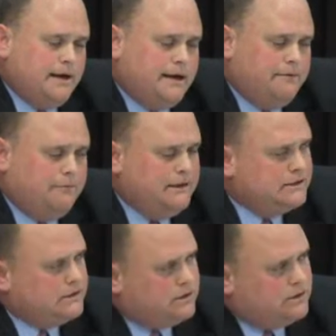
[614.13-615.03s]
And if we
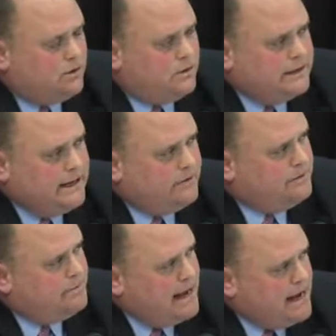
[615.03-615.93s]
start going
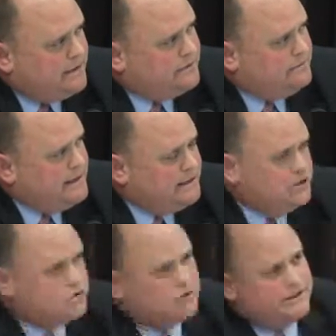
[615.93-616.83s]
down the path of
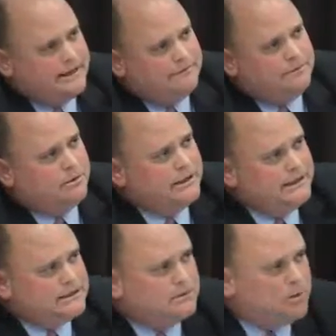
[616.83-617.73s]
making sure that everybody
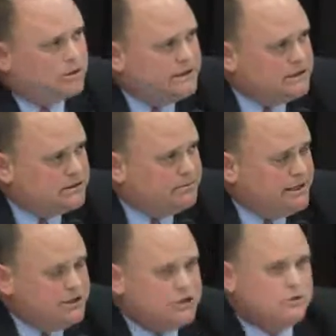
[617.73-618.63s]
gets a
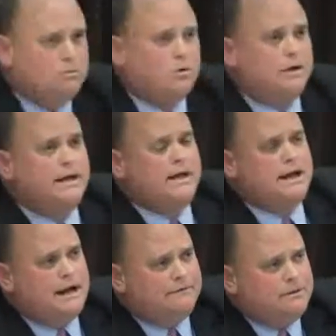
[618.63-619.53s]
participation award,
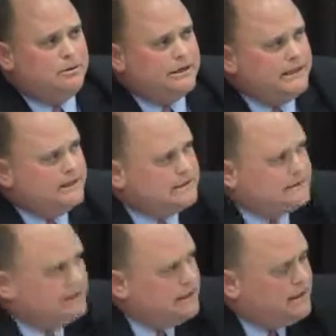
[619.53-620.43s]
everybody
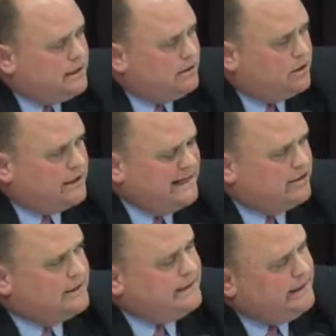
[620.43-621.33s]
gets, a
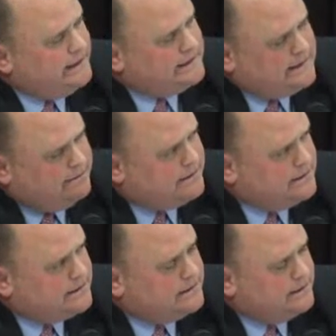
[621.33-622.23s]
guaranteed
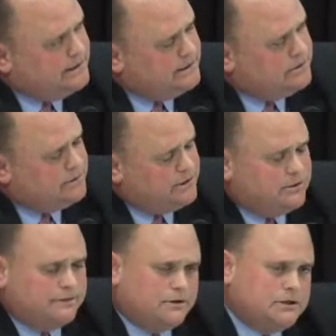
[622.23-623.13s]
acceptance into a
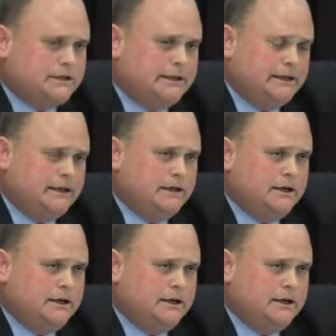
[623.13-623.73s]
university,